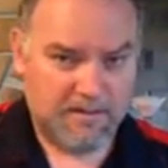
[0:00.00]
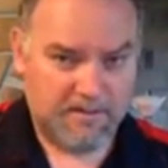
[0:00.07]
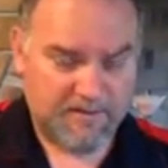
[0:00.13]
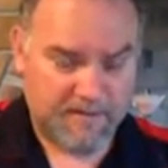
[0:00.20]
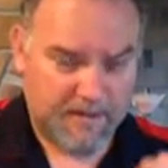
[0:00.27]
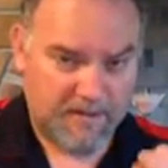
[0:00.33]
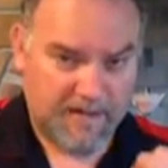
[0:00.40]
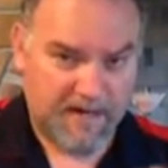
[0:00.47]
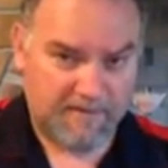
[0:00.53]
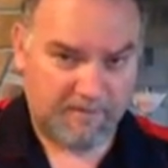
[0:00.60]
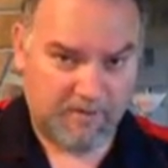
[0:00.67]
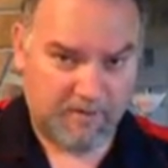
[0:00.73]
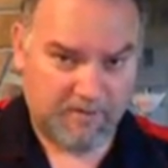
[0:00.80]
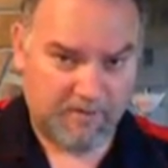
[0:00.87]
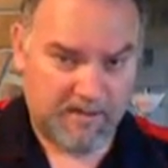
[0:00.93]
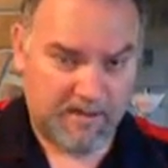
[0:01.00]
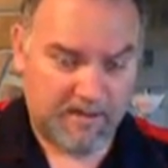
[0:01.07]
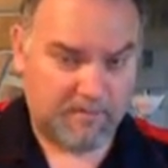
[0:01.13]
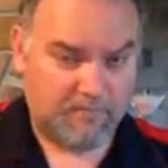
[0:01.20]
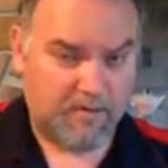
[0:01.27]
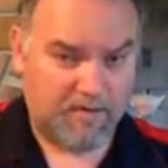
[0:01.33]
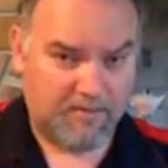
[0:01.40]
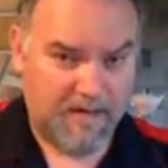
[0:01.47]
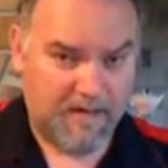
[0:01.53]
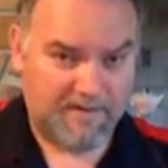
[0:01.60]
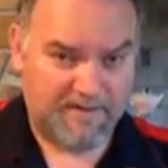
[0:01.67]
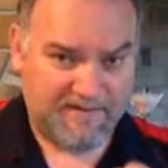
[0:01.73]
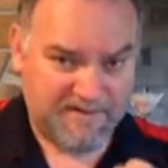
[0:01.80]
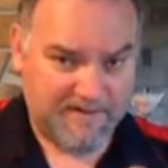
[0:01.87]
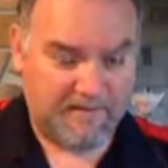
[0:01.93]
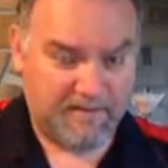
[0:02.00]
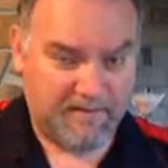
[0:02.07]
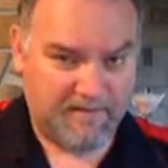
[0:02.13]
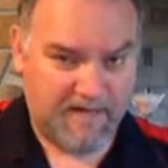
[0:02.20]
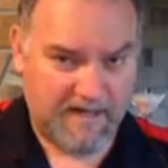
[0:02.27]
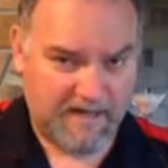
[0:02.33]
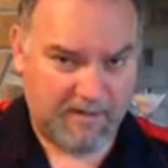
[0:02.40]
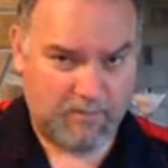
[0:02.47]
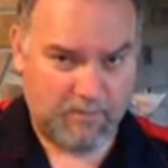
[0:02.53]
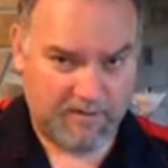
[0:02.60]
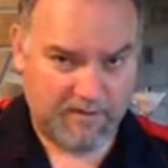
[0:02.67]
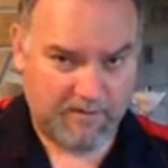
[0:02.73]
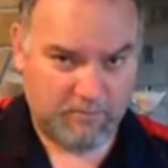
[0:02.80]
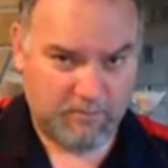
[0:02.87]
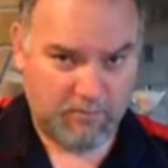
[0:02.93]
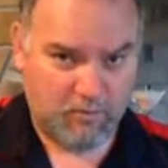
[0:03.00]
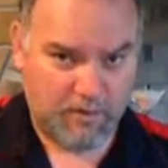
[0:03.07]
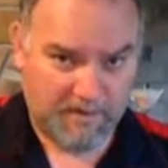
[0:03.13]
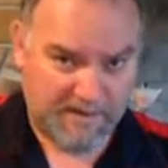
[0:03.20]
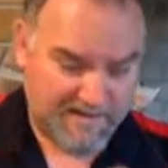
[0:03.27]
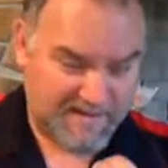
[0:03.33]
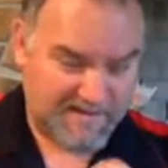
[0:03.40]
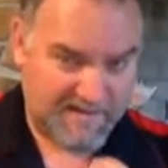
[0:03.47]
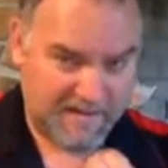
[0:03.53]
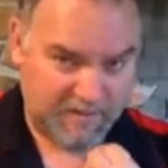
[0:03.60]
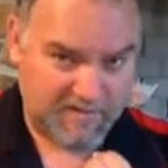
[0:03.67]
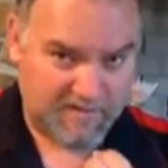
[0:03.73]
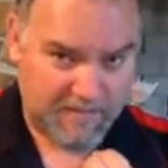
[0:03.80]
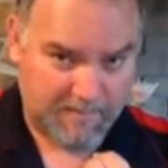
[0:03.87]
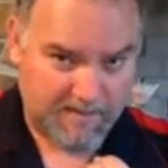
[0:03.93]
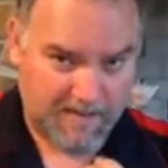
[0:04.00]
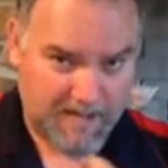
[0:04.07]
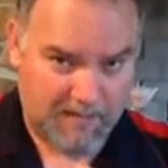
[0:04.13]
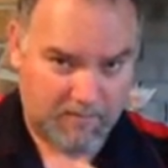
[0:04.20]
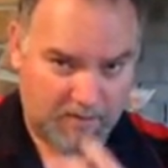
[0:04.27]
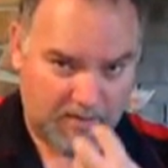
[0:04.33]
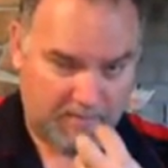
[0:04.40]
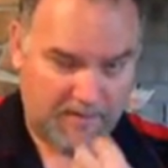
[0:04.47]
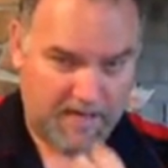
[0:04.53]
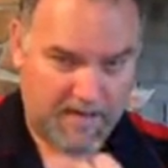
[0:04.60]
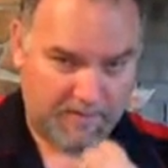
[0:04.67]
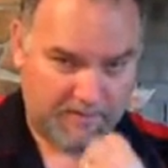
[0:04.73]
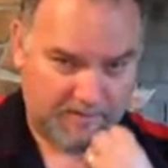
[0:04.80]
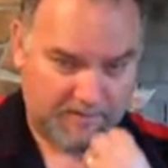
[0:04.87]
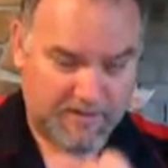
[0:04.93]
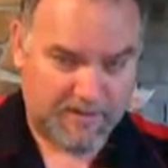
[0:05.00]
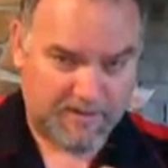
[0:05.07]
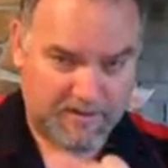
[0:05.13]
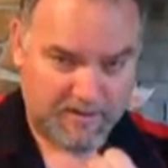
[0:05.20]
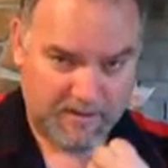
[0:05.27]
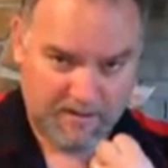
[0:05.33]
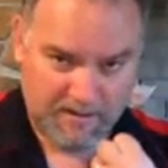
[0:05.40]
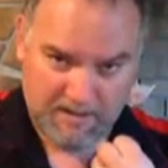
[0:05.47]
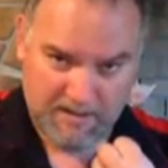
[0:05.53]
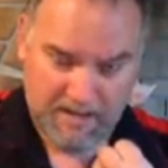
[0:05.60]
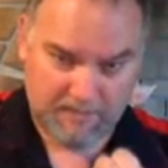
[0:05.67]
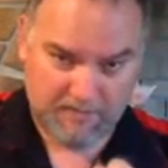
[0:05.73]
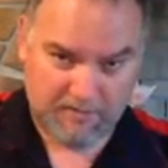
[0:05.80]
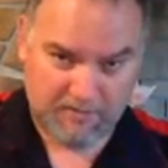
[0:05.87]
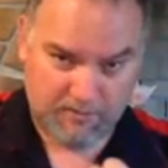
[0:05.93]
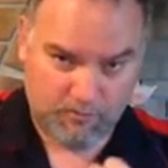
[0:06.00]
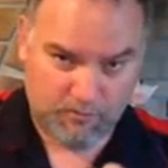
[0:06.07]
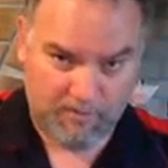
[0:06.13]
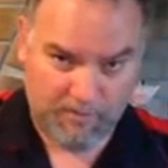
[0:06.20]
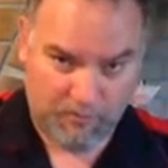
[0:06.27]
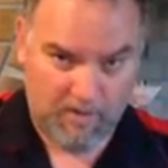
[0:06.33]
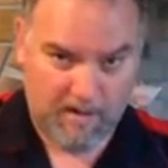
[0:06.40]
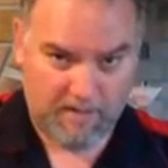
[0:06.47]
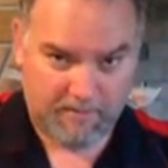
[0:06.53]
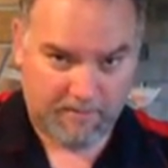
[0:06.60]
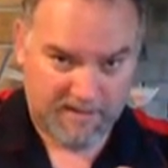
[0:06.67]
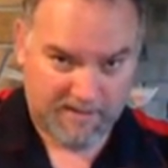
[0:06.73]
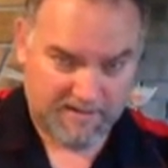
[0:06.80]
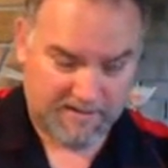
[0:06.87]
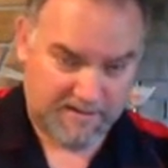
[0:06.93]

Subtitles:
so that after I drink it, my mouth is salivating, wanting more. And that's exactly what's happening now. My mouth is just absolutely dripping wet, basically